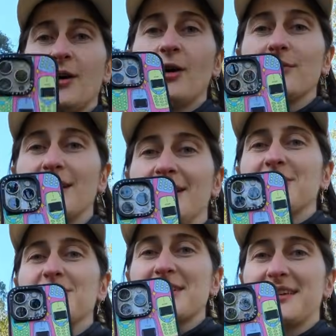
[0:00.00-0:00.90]
over
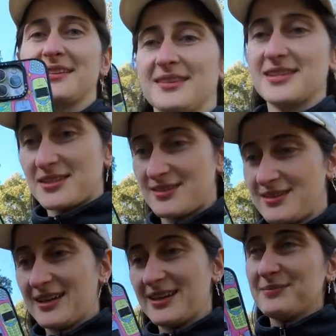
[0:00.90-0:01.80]
using
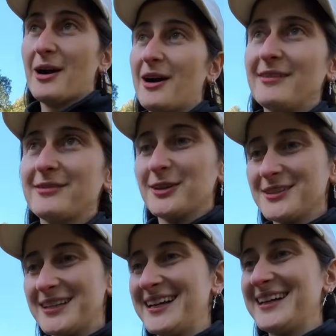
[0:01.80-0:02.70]
this, my
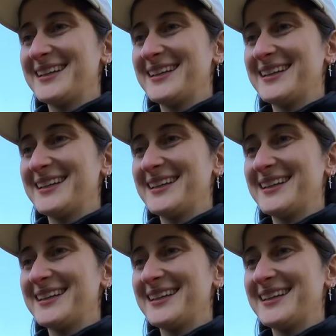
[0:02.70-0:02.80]
iPhone.